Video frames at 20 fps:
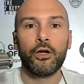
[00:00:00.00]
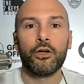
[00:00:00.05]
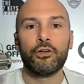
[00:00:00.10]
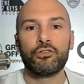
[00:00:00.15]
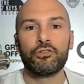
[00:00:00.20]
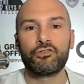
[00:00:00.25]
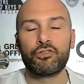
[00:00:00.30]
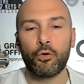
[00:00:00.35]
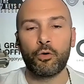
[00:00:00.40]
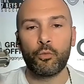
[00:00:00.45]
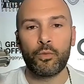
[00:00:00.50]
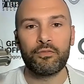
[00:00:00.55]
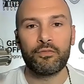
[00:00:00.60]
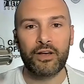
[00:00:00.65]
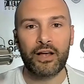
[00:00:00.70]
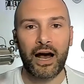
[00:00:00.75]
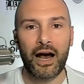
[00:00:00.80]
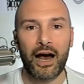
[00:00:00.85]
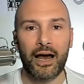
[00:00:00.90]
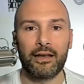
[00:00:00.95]
So we've
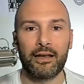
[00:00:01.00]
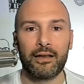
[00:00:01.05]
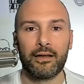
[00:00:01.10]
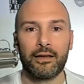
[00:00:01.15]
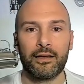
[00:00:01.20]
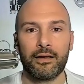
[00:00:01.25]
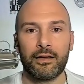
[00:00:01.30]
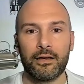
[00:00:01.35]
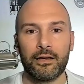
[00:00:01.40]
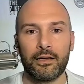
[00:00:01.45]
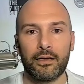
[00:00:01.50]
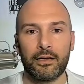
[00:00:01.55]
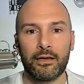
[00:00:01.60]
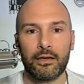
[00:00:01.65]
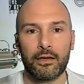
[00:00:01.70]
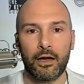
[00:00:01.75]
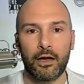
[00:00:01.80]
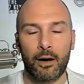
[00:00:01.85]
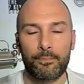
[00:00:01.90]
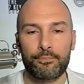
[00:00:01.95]
got
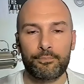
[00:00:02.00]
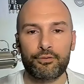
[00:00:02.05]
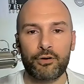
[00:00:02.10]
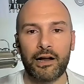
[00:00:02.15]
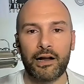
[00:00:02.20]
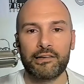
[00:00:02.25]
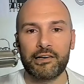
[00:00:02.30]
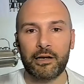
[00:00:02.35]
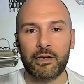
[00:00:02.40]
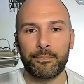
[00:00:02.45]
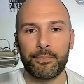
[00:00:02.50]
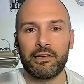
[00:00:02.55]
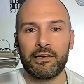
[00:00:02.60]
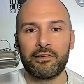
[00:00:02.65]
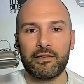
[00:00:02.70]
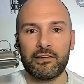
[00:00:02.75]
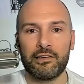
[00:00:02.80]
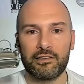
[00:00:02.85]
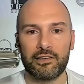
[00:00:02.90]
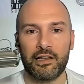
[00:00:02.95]
a project
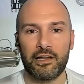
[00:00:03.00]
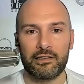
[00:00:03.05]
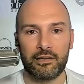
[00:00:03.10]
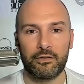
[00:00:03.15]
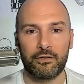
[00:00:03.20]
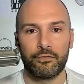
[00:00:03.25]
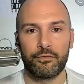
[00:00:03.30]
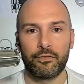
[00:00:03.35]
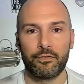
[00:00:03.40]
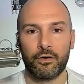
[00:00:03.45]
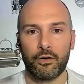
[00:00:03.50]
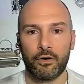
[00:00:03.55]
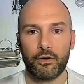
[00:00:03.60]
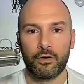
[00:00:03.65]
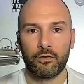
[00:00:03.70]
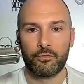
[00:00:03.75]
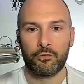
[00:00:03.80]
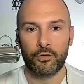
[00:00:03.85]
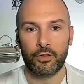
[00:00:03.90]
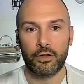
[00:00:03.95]
based incentive
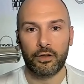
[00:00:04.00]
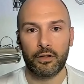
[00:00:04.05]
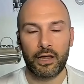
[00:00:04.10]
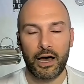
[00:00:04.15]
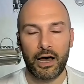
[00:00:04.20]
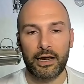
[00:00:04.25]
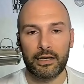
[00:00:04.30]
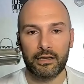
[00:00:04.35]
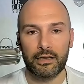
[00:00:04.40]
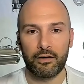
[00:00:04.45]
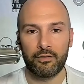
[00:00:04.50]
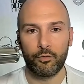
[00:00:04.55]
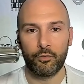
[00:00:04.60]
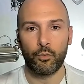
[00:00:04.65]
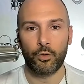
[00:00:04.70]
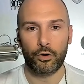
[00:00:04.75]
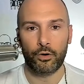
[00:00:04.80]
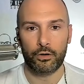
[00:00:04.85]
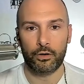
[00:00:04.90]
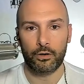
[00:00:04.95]
for the line level
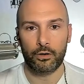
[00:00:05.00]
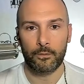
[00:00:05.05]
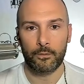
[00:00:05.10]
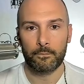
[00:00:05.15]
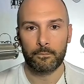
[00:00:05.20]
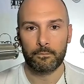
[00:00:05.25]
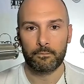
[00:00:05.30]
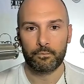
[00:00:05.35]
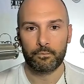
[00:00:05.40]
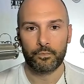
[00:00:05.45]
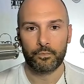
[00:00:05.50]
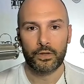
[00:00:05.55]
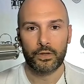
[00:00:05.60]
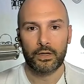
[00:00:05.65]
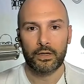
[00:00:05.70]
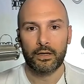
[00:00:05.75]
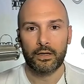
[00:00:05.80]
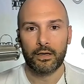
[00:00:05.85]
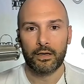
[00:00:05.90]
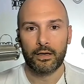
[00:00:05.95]
worker
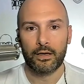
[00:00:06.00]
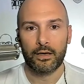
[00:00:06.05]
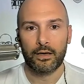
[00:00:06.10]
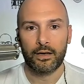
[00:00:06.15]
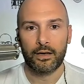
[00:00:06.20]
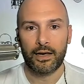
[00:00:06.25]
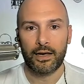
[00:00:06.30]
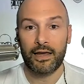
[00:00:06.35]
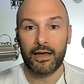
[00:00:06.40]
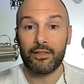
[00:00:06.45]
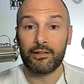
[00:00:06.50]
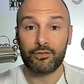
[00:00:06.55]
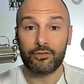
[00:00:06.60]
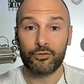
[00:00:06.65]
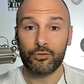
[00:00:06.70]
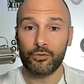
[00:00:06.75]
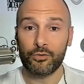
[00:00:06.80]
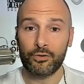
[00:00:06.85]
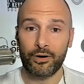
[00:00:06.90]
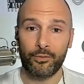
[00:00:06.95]
and the
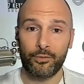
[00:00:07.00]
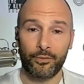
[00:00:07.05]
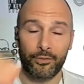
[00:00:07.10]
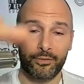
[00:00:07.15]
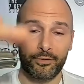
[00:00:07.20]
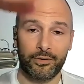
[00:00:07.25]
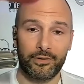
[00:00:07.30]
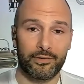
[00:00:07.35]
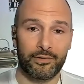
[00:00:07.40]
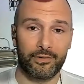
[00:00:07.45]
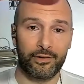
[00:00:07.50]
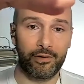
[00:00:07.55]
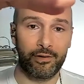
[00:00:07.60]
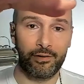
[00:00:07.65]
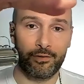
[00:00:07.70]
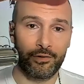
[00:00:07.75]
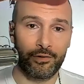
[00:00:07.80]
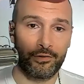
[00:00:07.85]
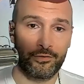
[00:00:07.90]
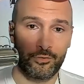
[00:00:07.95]
store owner is
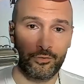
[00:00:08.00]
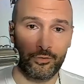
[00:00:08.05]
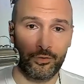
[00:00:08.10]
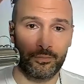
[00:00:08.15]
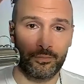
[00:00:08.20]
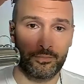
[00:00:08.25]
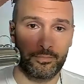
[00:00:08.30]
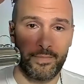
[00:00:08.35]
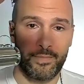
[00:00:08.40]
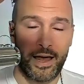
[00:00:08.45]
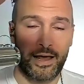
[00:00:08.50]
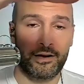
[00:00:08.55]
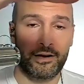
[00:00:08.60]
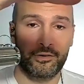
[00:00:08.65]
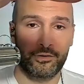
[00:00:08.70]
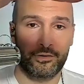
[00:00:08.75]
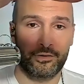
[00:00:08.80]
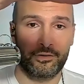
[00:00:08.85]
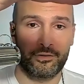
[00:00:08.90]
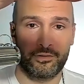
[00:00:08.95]
or the store
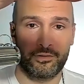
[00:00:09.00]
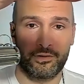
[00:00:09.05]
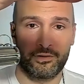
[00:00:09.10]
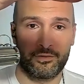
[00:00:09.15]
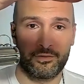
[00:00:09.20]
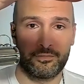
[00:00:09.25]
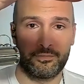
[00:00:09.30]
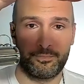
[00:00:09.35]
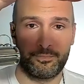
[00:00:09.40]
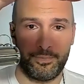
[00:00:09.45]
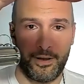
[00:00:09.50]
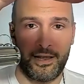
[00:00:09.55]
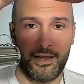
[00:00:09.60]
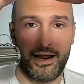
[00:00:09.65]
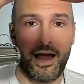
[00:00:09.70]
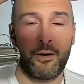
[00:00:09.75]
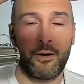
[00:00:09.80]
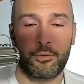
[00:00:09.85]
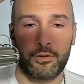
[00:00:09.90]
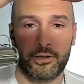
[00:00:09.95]
manager is is paid
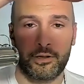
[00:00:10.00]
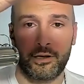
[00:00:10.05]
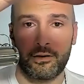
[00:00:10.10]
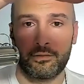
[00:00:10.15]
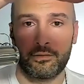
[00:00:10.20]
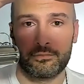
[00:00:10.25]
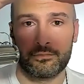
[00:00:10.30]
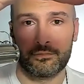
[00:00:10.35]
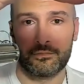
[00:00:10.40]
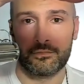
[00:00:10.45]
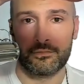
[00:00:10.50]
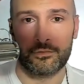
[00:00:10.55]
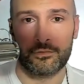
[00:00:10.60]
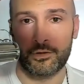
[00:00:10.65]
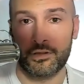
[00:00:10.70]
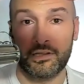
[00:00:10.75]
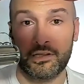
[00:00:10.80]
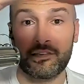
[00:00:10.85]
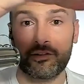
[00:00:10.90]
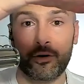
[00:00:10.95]
hourly, yeah.
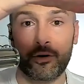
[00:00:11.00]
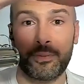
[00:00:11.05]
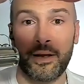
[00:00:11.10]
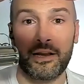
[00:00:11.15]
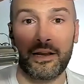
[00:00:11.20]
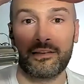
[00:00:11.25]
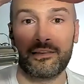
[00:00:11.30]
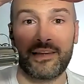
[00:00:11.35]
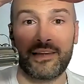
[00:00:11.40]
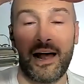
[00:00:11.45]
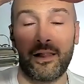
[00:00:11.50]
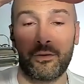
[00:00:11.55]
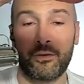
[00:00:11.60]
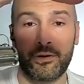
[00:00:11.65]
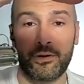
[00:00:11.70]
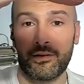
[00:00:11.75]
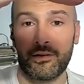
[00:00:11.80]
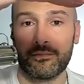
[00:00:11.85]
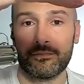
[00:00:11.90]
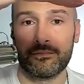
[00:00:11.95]
or at least they're paid a
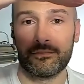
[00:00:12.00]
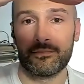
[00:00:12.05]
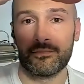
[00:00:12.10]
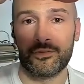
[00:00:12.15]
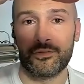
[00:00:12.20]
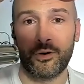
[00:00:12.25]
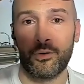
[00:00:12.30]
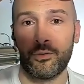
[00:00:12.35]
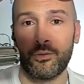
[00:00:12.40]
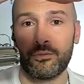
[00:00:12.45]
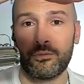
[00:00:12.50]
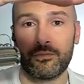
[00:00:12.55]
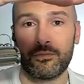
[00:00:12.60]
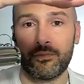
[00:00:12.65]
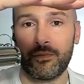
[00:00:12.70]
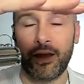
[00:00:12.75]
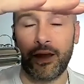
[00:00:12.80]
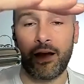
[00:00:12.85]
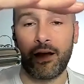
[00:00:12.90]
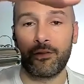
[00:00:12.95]
salary. So
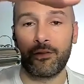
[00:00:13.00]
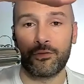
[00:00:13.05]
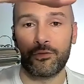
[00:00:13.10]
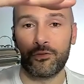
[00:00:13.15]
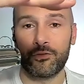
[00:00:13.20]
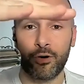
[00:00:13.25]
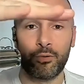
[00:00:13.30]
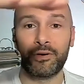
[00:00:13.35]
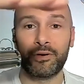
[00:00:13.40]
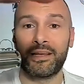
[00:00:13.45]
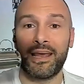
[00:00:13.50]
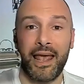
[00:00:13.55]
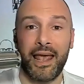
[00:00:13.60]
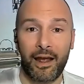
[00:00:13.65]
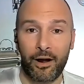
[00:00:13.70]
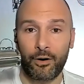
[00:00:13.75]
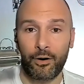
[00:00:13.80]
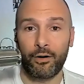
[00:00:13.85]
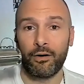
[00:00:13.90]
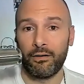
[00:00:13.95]
they either don't
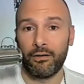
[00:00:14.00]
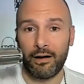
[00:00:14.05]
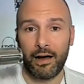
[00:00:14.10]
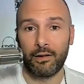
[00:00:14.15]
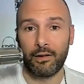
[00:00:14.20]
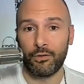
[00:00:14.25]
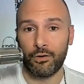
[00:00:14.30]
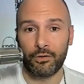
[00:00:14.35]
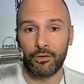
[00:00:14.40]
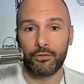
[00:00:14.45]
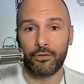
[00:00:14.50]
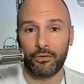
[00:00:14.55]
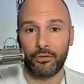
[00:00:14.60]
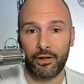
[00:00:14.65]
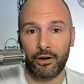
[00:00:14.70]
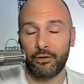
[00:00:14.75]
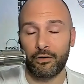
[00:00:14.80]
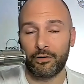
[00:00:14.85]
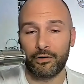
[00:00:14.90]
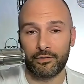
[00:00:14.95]
care how long they're
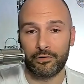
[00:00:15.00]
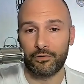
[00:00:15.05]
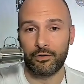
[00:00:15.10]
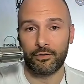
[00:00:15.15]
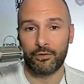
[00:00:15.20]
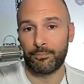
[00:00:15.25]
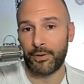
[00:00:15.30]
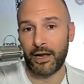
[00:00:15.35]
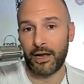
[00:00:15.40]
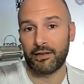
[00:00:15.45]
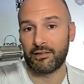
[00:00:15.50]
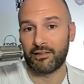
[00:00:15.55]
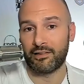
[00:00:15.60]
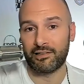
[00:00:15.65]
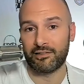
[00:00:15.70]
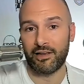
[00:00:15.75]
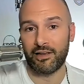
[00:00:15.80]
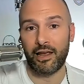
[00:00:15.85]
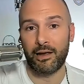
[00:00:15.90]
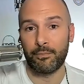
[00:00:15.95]
there because their pay is the
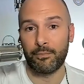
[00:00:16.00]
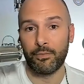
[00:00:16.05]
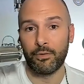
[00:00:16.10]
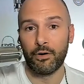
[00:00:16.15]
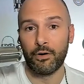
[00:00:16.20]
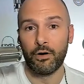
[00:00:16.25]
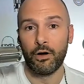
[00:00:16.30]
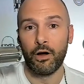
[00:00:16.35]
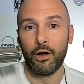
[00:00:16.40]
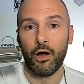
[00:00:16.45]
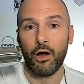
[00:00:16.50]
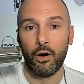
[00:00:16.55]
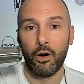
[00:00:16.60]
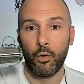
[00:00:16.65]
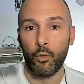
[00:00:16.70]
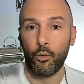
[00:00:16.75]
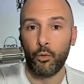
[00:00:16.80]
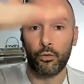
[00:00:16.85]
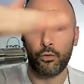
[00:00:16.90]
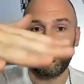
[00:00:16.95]
same,
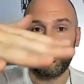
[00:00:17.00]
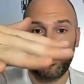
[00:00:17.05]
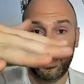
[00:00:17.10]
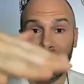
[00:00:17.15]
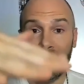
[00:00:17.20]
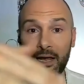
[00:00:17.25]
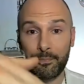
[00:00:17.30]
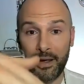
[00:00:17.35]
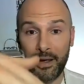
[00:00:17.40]
or they get